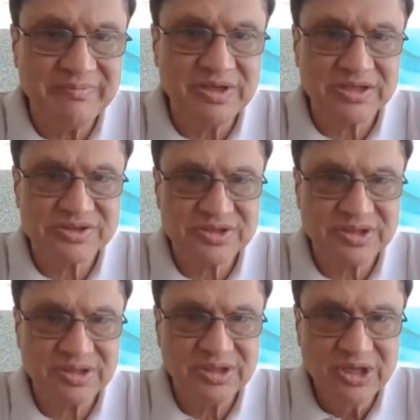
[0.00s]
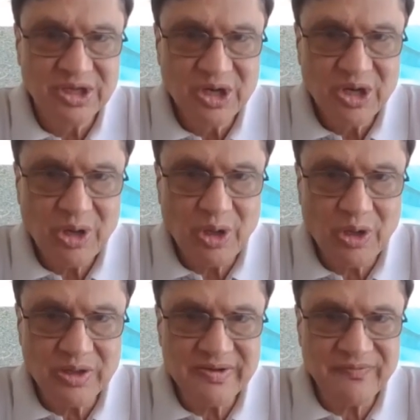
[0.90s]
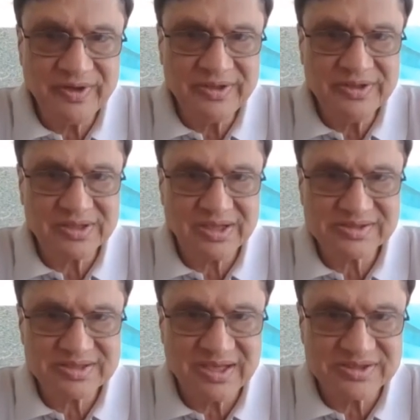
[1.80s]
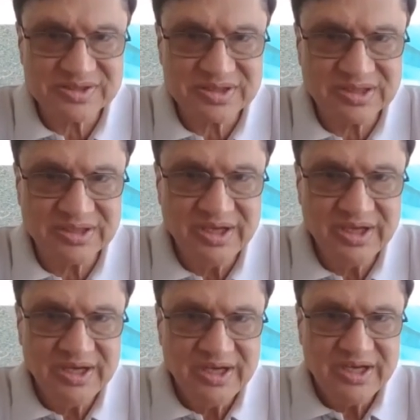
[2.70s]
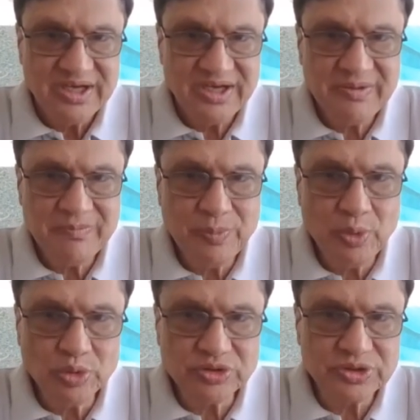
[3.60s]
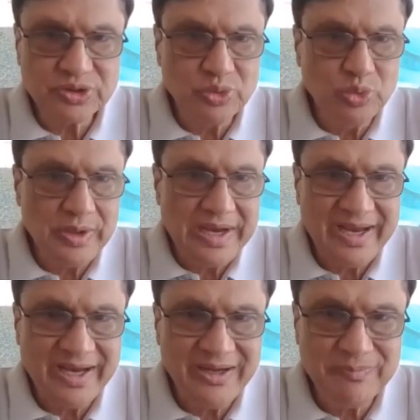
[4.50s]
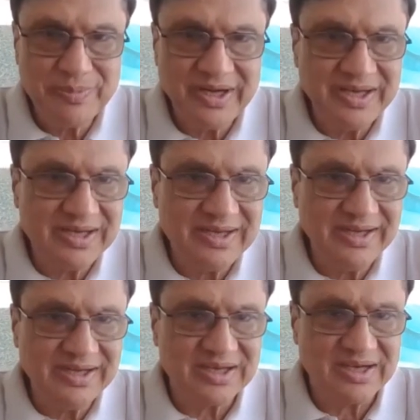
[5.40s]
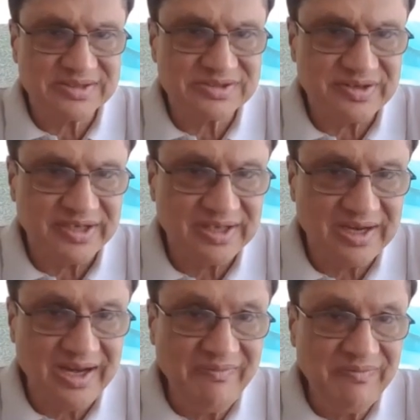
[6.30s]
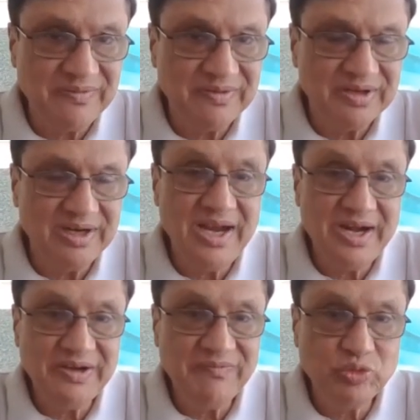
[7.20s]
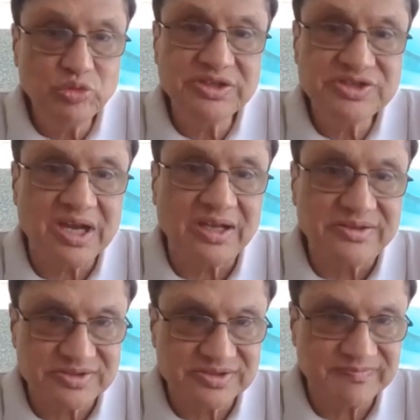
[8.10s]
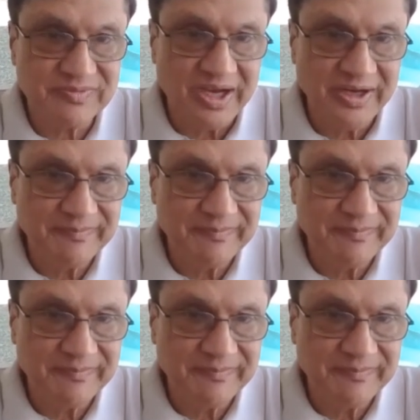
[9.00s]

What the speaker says: cluster or different cluster in both true and predicted clustering relative to the chance, right?